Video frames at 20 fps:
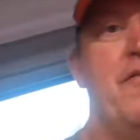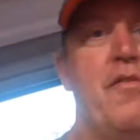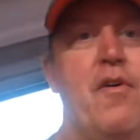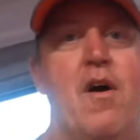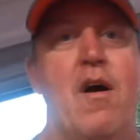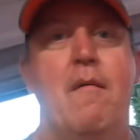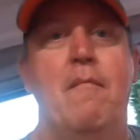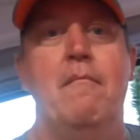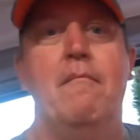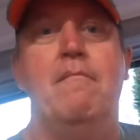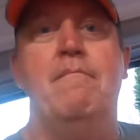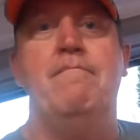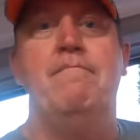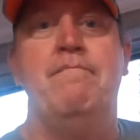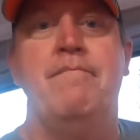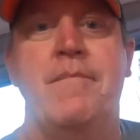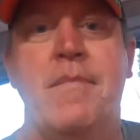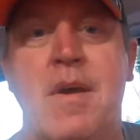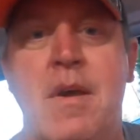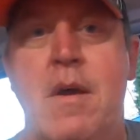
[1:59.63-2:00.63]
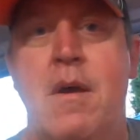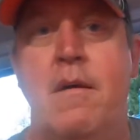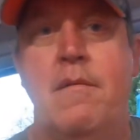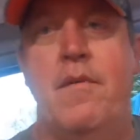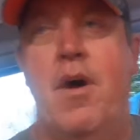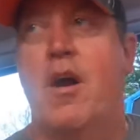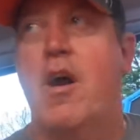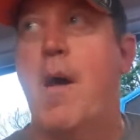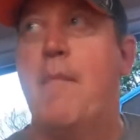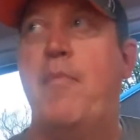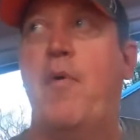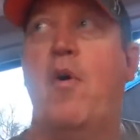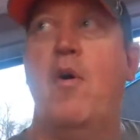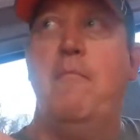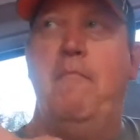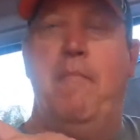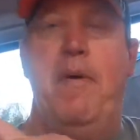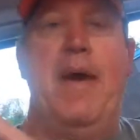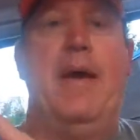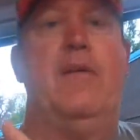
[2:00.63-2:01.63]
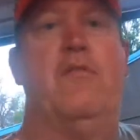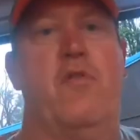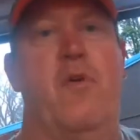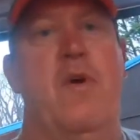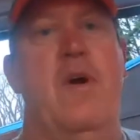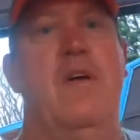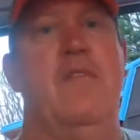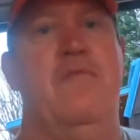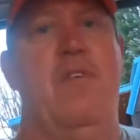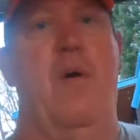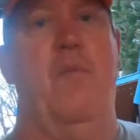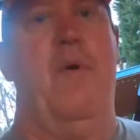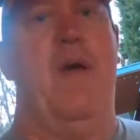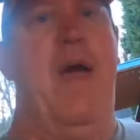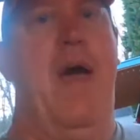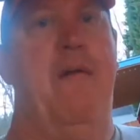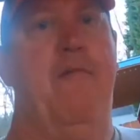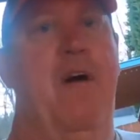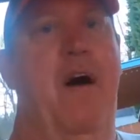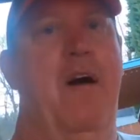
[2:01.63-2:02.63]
from a couple of big trees that we have